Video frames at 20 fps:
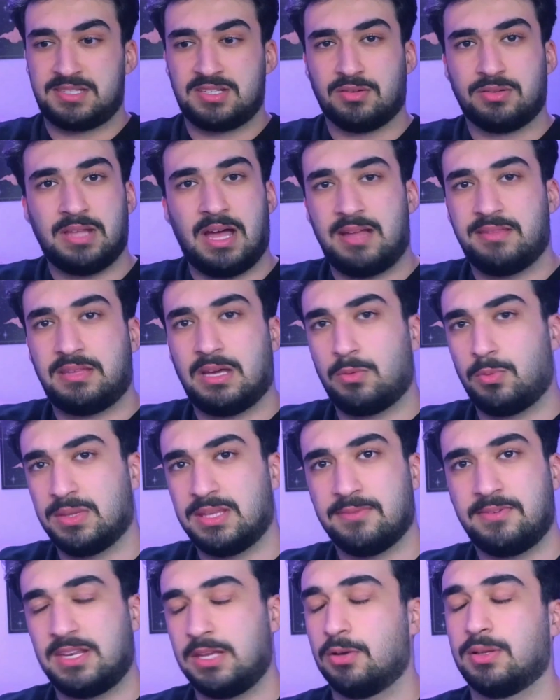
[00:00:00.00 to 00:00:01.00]
I'm still not done
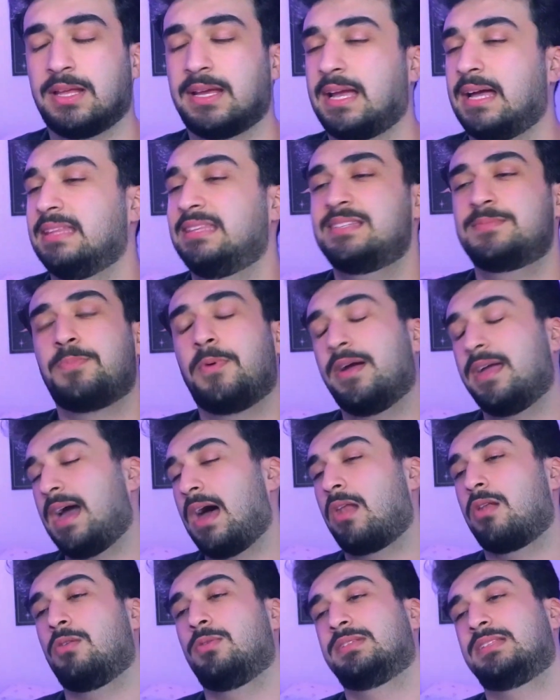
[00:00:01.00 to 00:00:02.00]
with the video. Like, at this point,
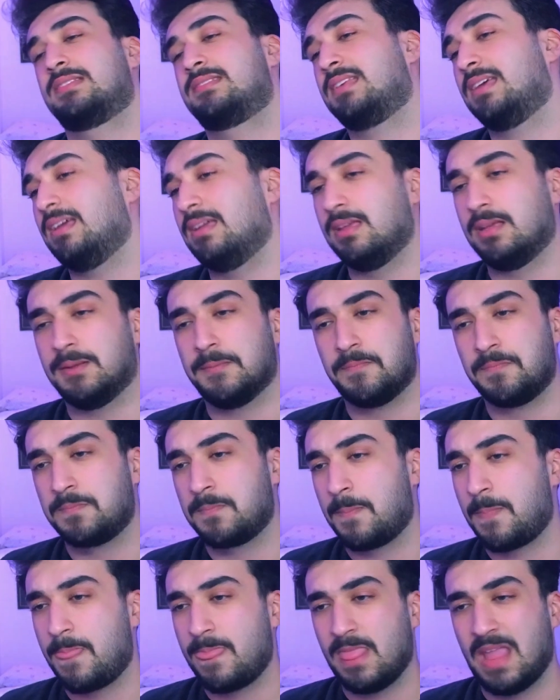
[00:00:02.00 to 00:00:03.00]
I don't know what to say.
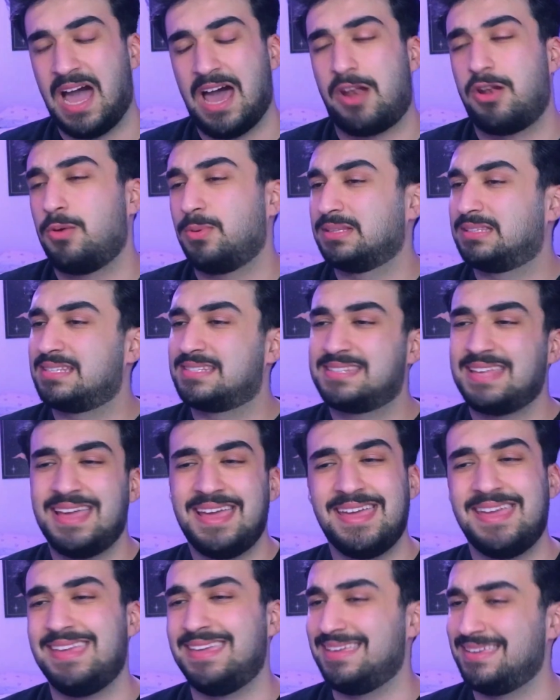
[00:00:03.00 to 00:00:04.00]
I don't know what to
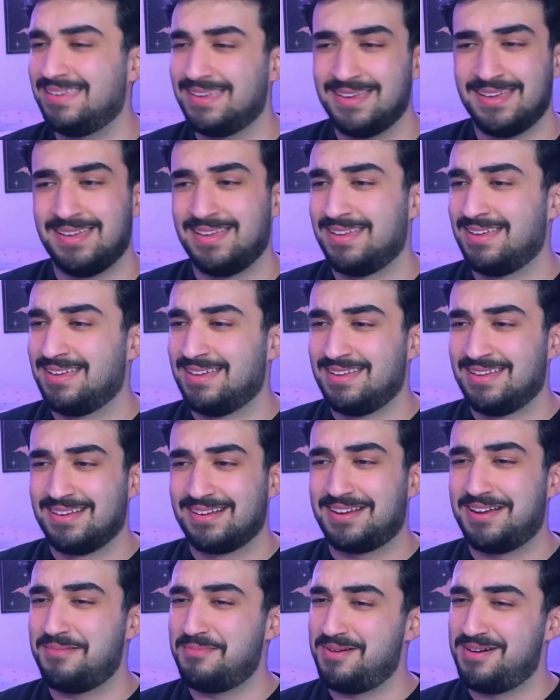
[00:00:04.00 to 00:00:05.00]
say.
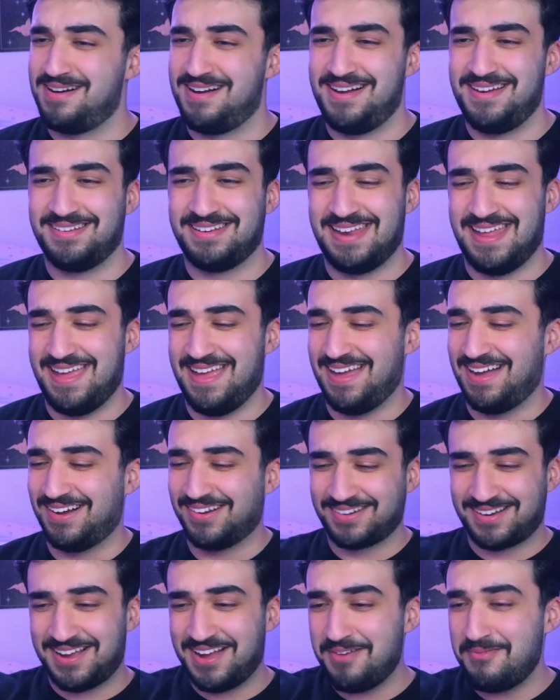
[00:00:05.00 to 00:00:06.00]
Come on
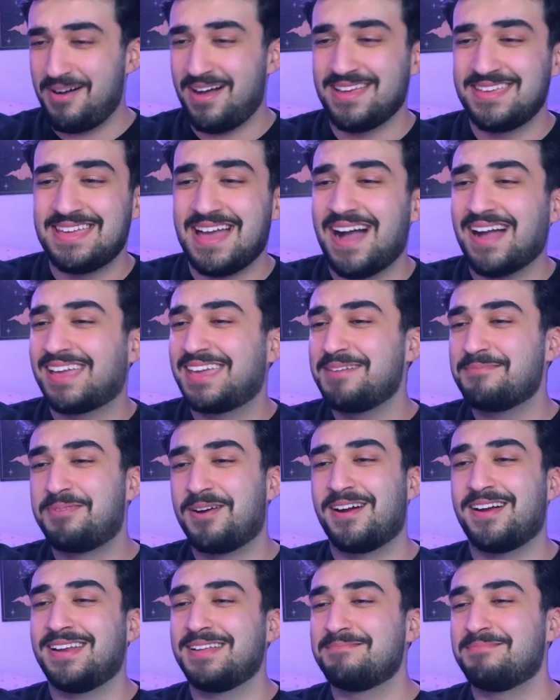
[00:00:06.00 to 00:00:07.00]
now. Come on. Y'all keep
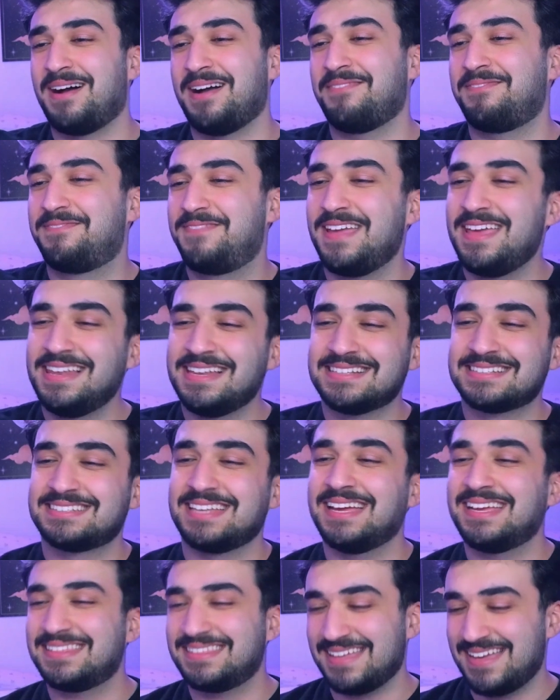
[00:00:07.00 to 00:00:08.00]
hurting my feelings
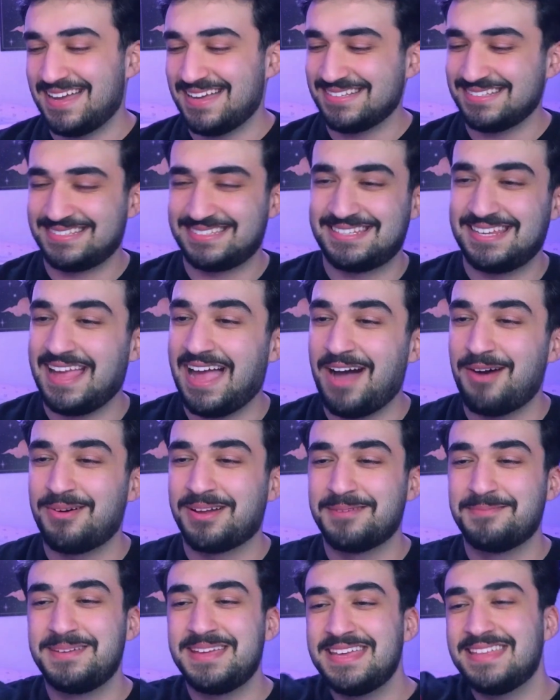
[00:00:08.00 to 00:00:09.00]
like that. Shit, I
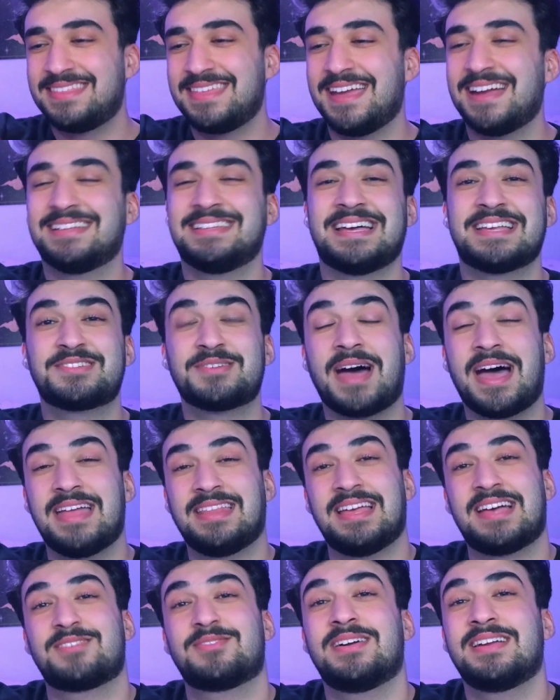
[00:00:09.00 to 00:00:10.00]
want to be there. That's
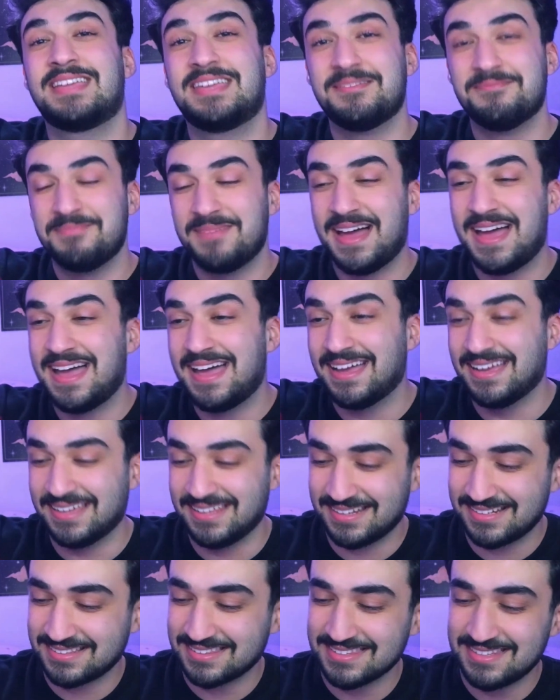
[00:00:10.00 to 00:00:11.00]
why I get
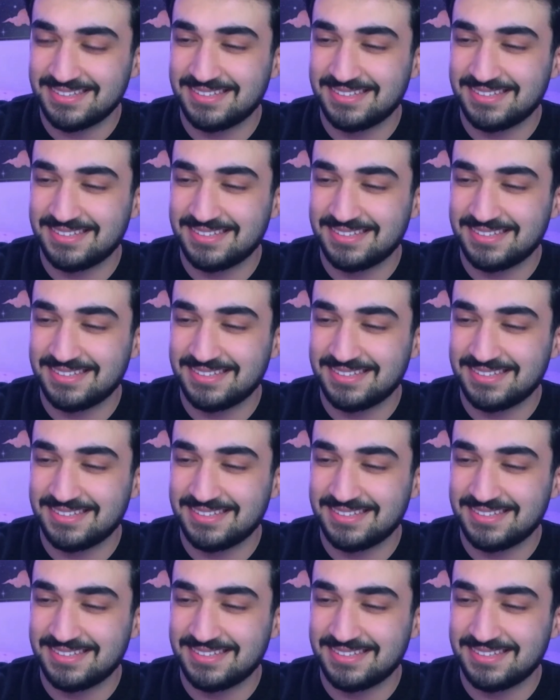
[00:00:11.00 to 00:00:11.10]
mad.